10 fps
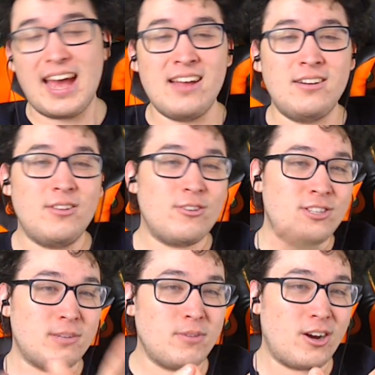and there's
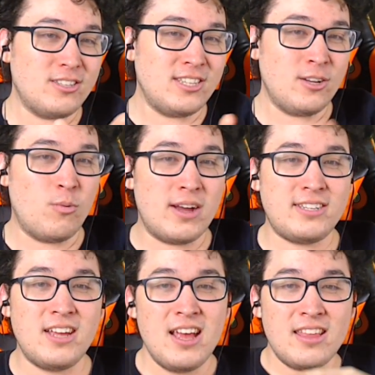some cards in
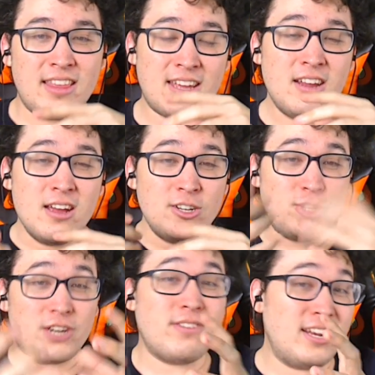Gwent that
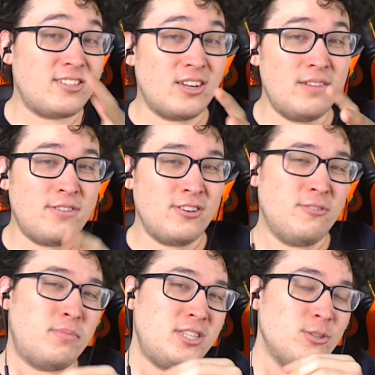generate a ton of value
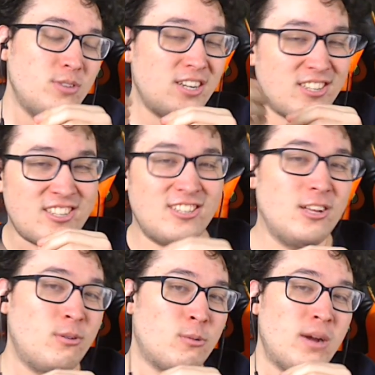but do it in a
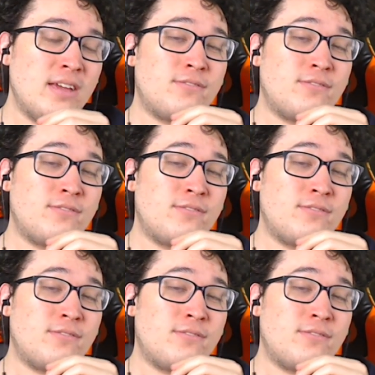slower way.